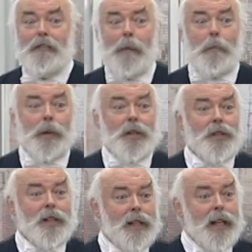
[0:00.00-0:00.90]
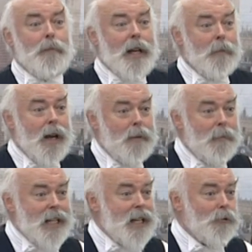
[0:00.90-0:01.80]
of members in the uh,
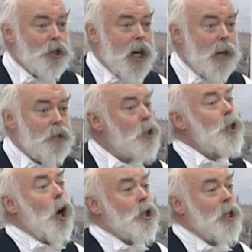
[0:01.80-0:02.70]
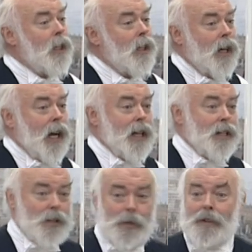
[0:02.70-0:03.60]
medieval times could not.
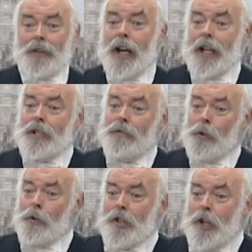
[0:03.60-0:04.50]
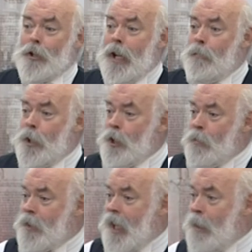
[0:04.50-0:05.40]
And you know, if the height of your social ambition
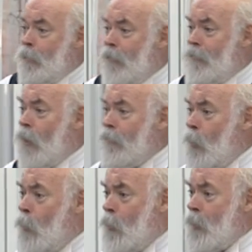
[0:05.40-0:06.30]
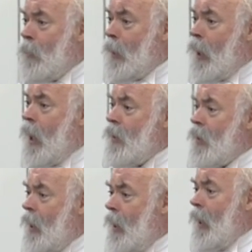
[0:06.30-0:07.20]
was getting biffed off your horse with a
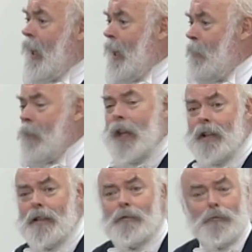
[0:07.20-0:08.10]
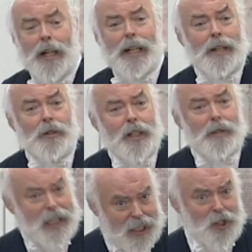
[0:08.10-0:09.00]
lance, um, then really you
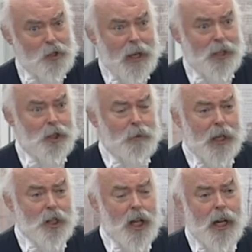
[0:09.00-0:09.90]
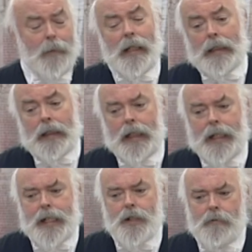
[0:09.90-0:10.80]
didn't need to spend too much time
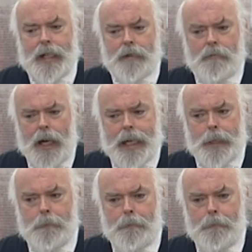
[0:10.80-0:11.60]
learning to read and write.